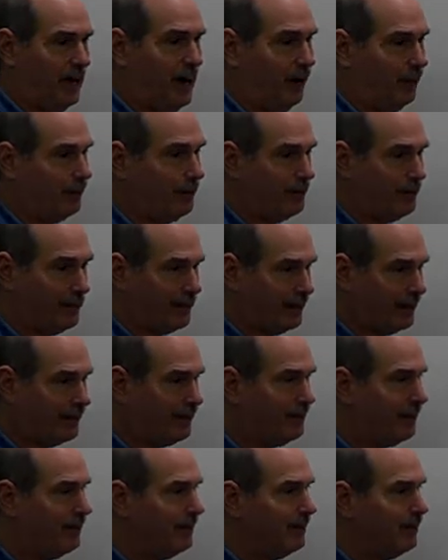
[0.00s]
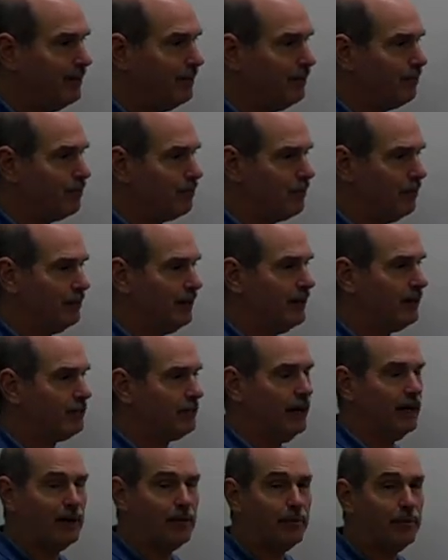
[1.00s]
Not really. So that's
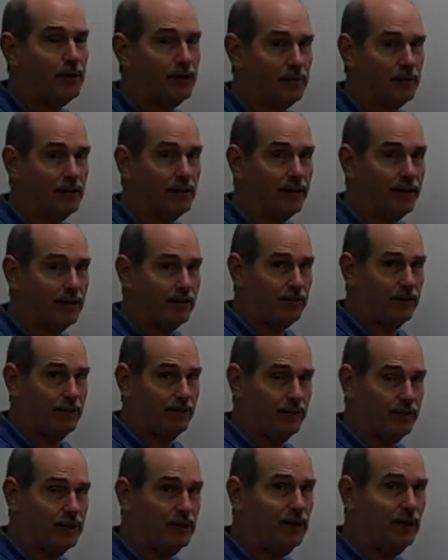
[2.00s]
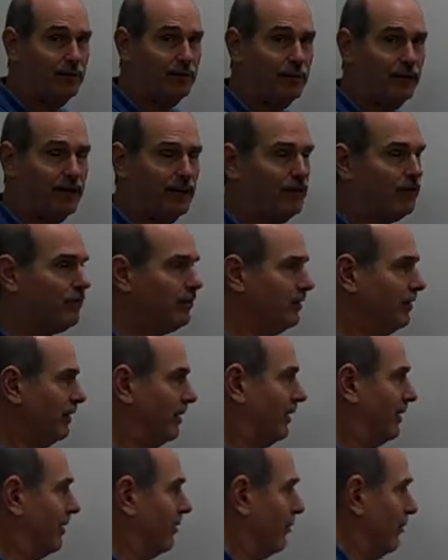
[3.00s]
not a permutation, that's a combination.
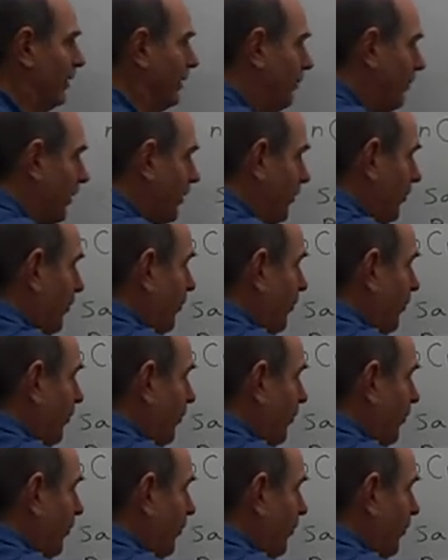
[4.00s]
And if we wanted to